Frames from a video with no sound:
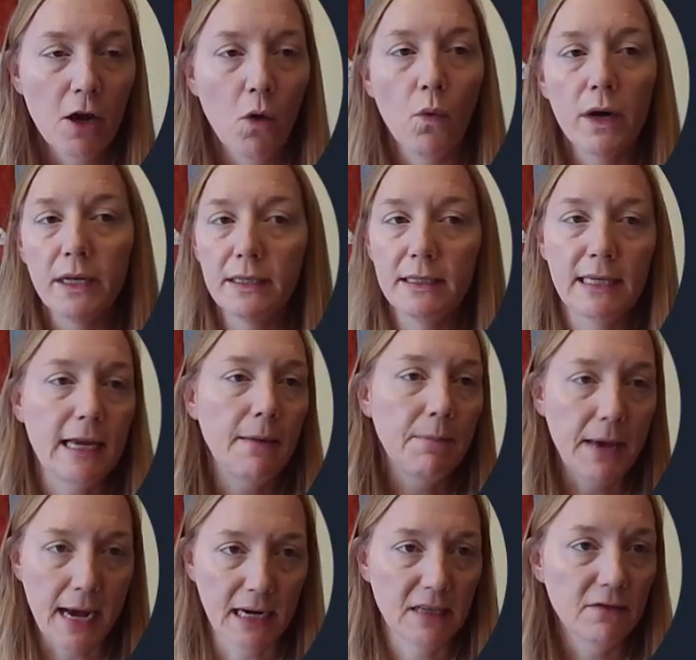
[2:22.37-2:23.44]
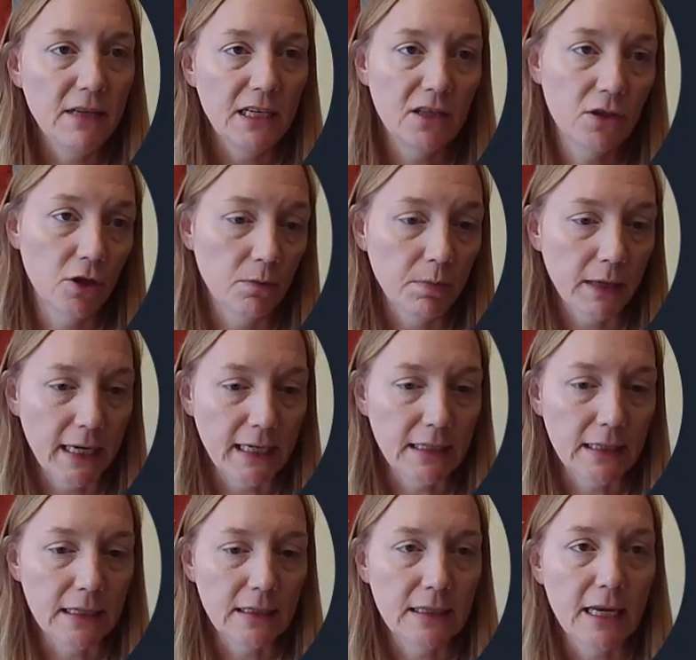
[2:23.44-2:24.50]
What is the impact of these third
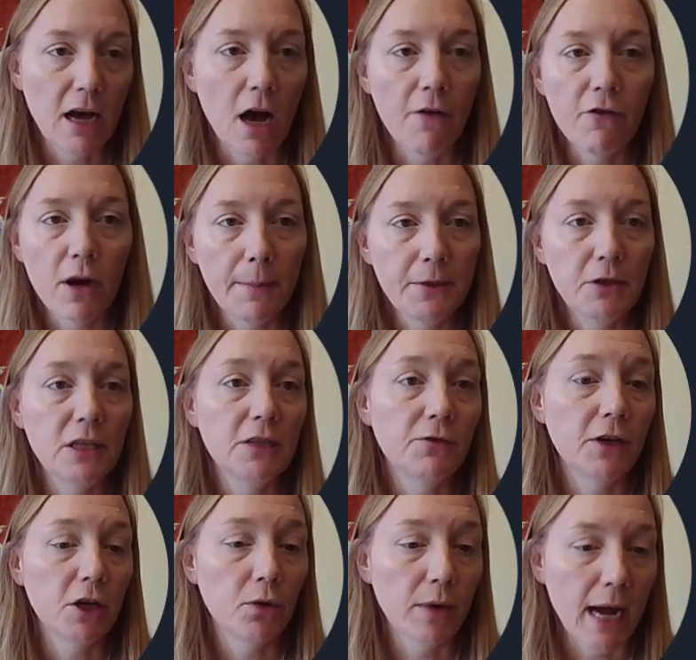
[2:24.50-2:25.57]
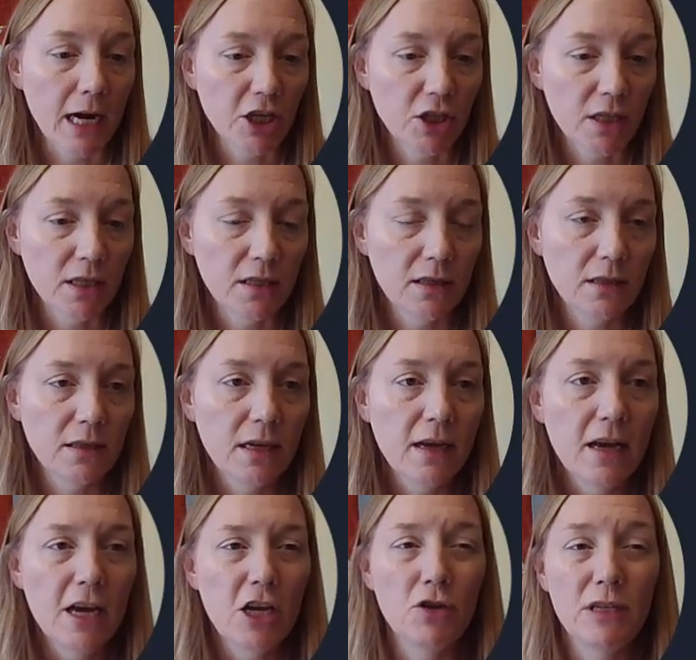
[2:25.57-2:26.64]
places? They offer opportunities for interactions.
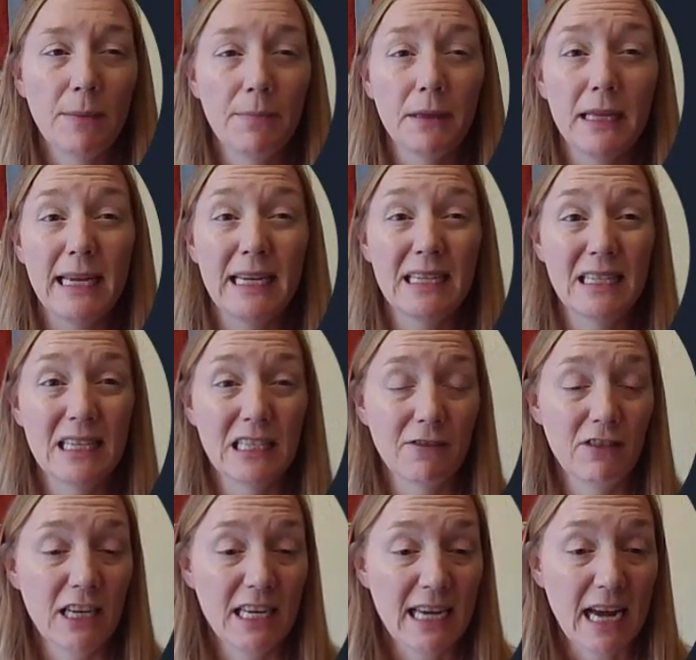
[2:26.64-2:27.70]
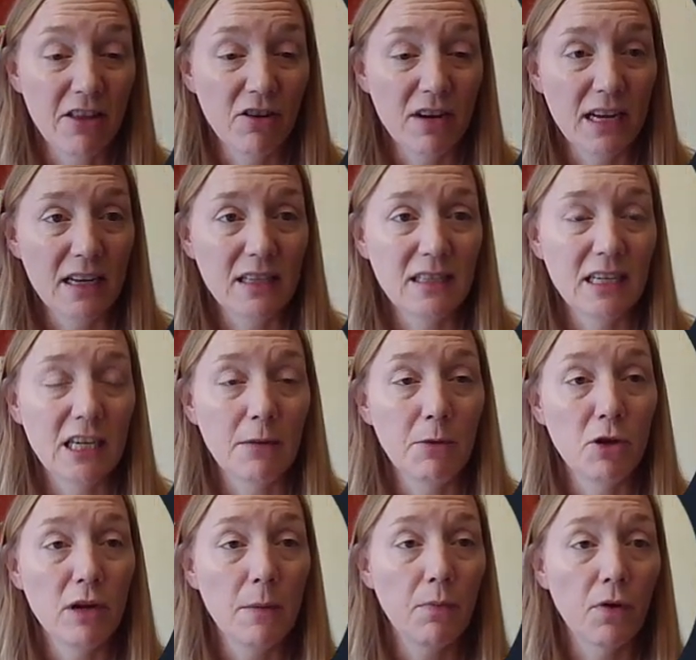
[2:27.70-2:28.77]
You typically get a sense of togetherness and community